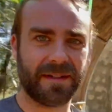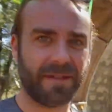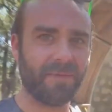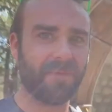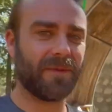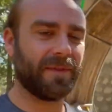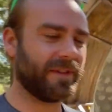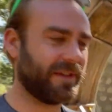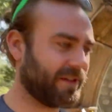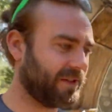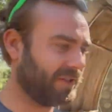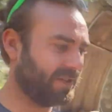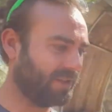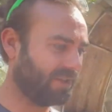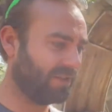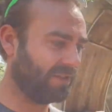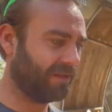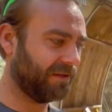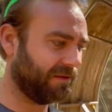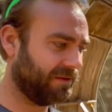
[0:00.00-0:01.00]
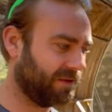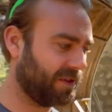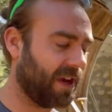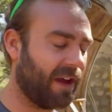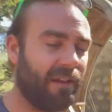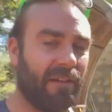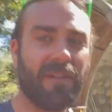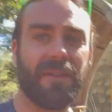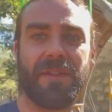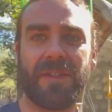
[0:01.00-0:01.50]
it was just too
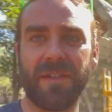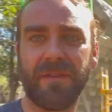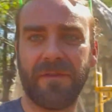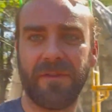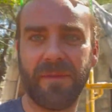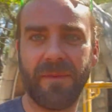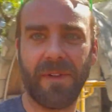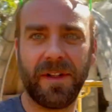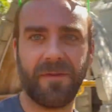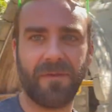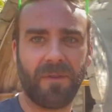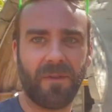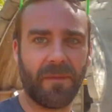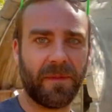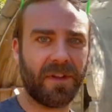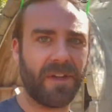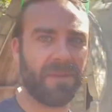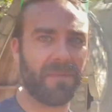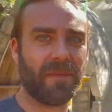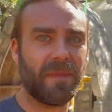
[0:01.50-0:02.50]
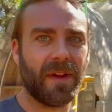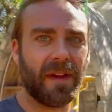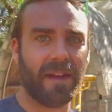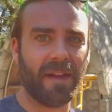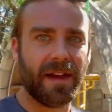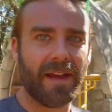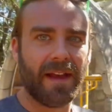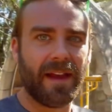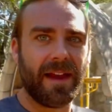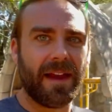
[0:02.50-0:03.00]
challenging for me for a bit.
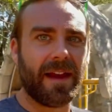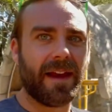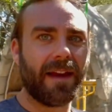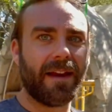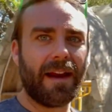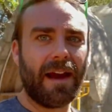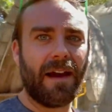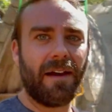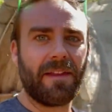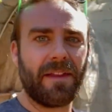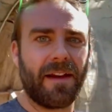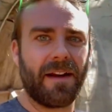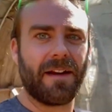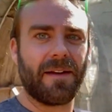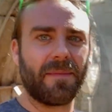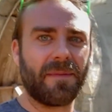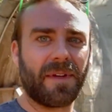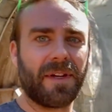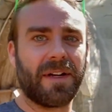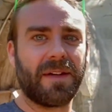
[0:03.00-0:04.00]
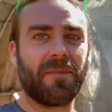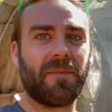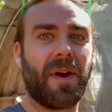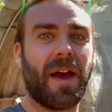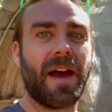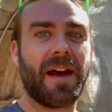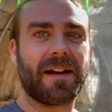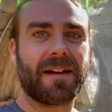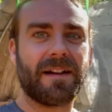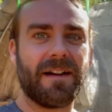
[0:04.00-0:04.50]
And now that I'm getting
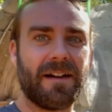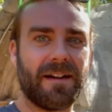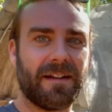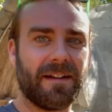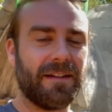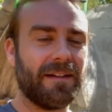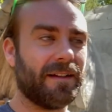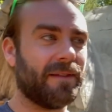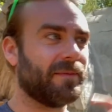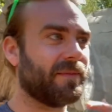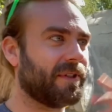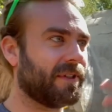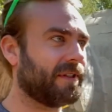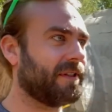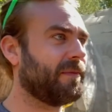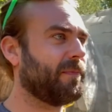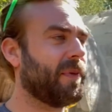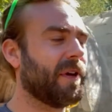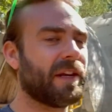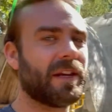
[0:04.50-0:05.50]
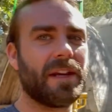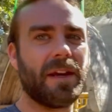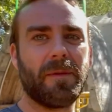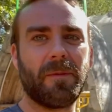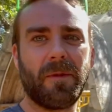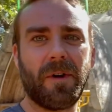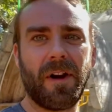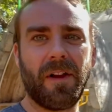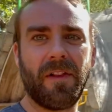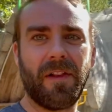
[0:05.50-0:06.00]
back on it, I'm picking up
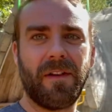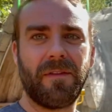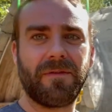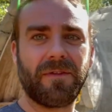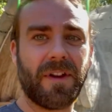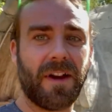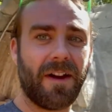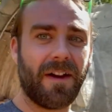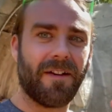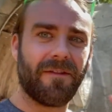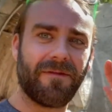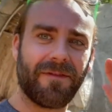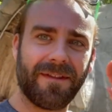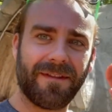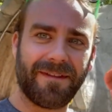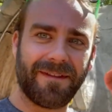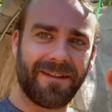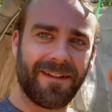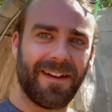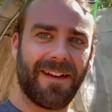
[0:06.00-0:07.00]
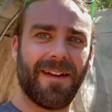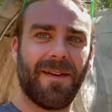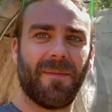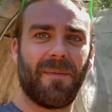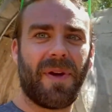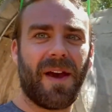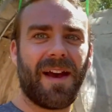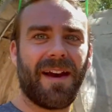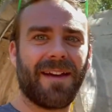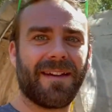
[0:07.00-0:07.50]
where I left off, and
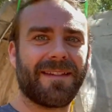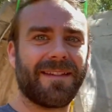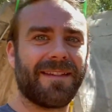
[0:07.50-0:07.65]
past